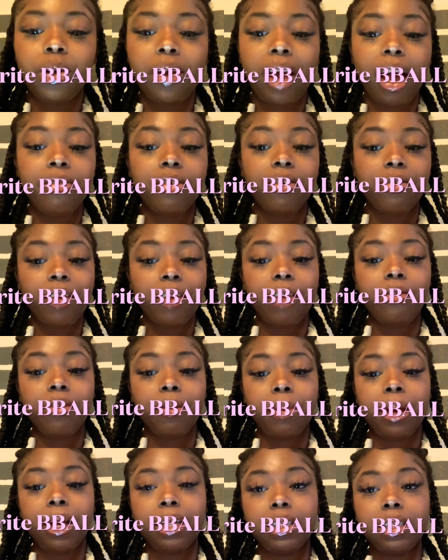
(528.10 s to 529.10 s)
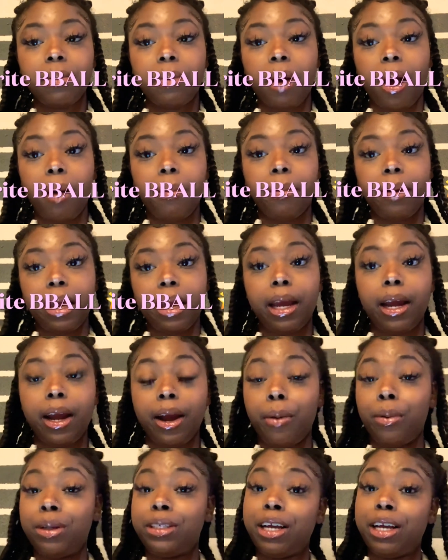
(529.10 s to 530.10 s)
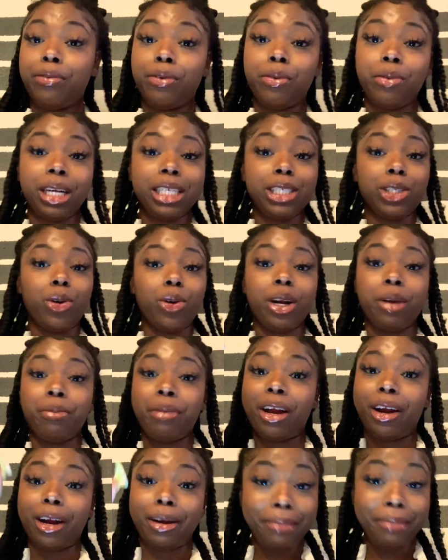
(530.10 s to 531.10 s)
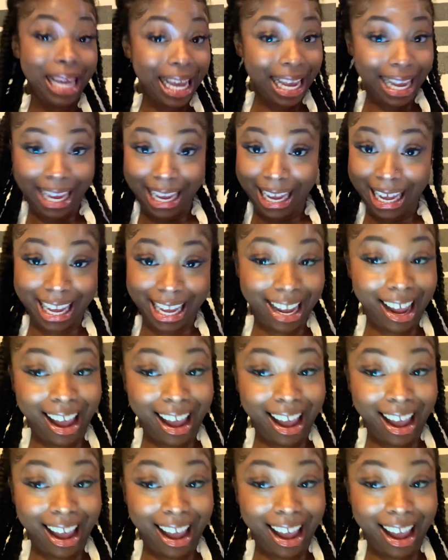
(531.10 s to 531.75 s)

have a favorite basketball player? Whichever one is gonna marry me.